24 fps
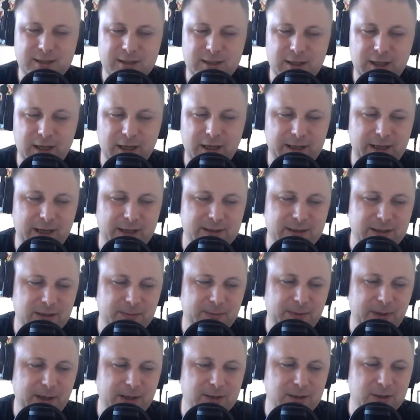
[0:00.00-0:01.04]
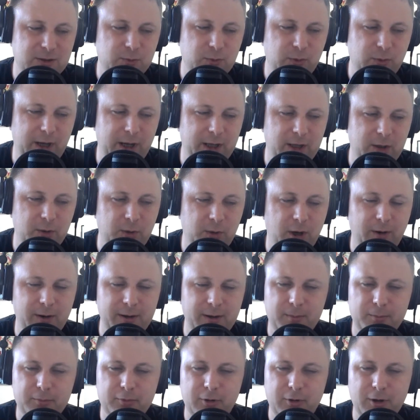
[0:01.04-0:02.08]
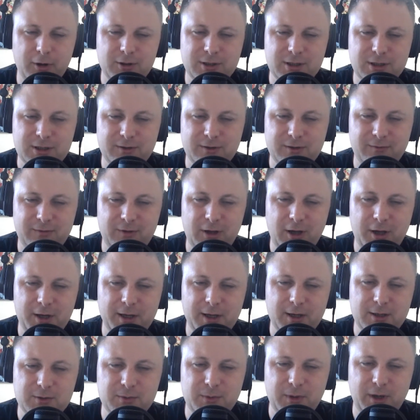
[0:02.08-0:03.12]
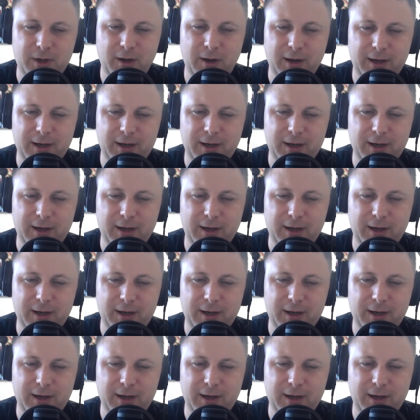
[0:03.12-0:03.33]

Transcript: it depends as where you are in the process of learning as well.